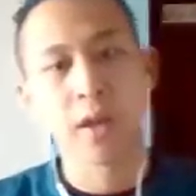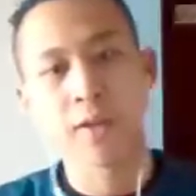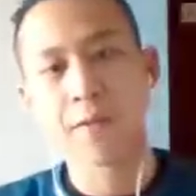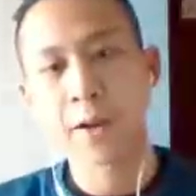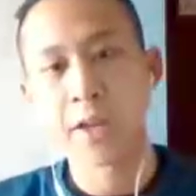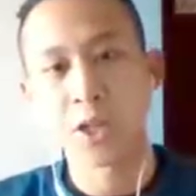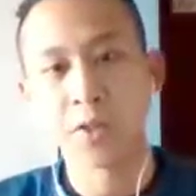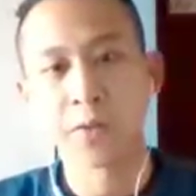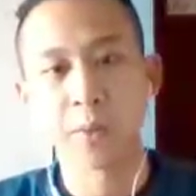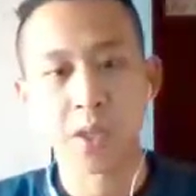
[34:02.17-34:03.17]
the
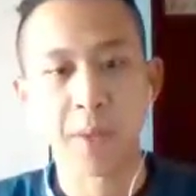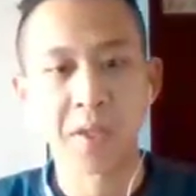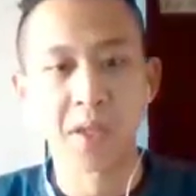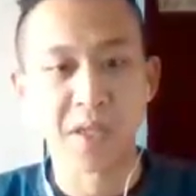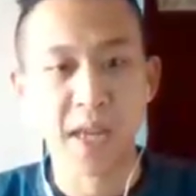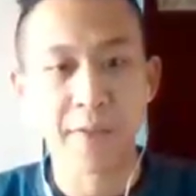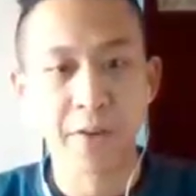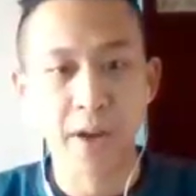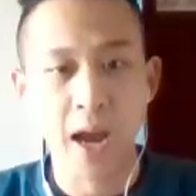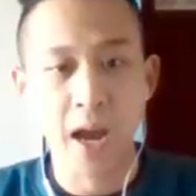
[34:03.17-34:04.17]
variation from the spacing is not
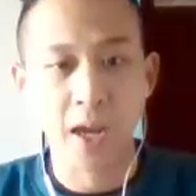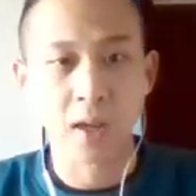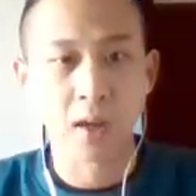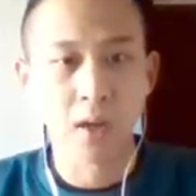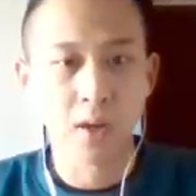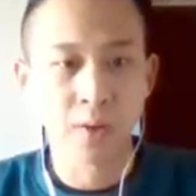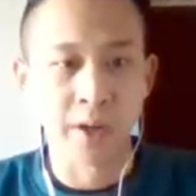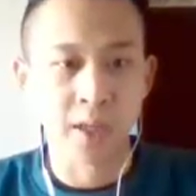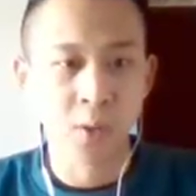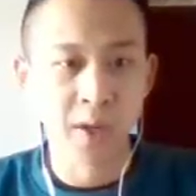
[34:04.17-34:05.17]
very high,
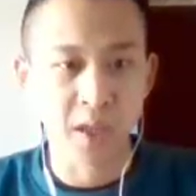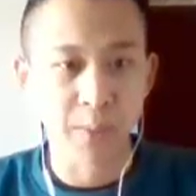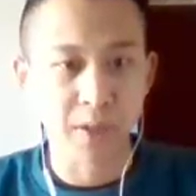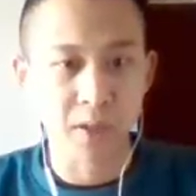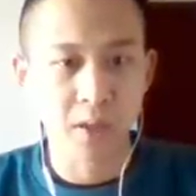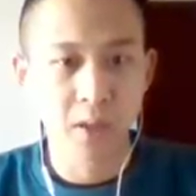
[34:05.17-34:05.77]
right? It's quite limited.